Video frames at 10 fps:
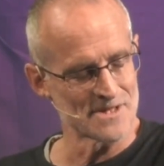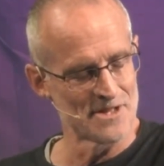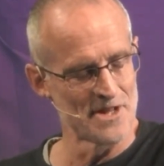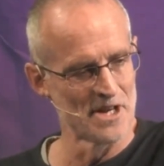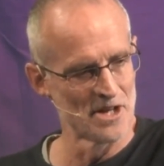
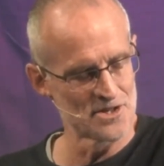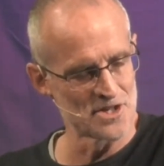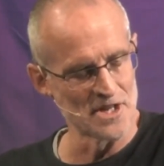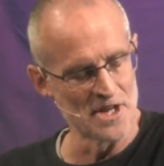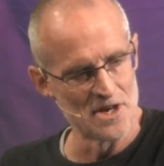And then
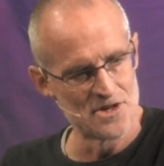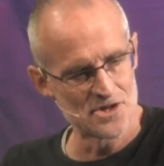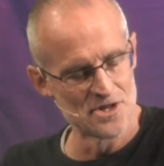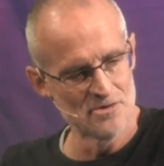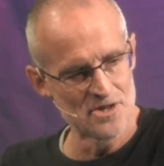lastly here,
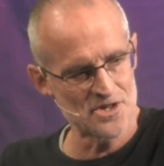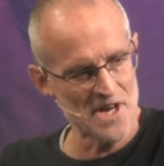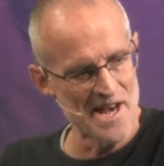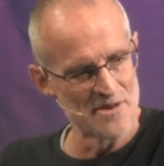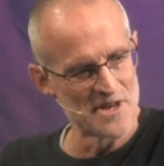just notice
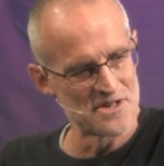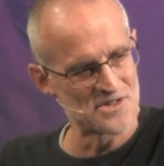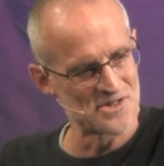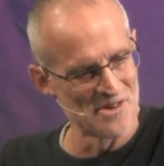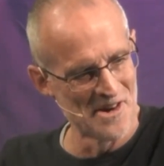how they're
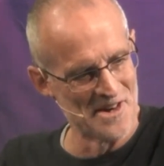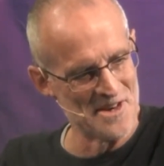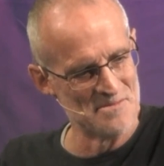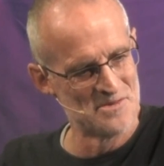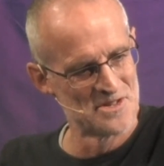
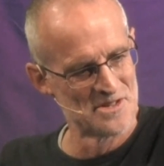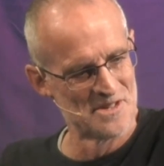described.